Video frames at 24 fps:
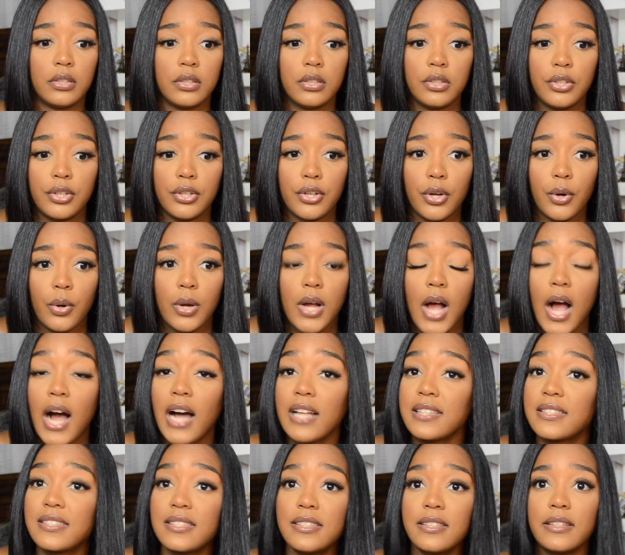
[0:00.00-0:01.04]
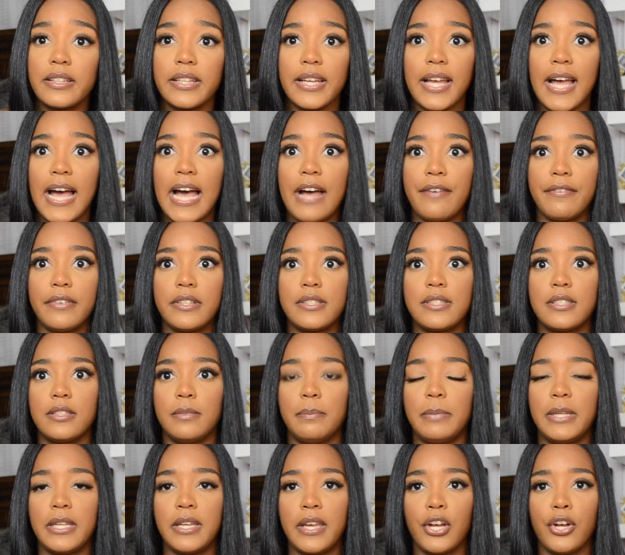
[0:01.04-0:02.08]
you know, constantly having to be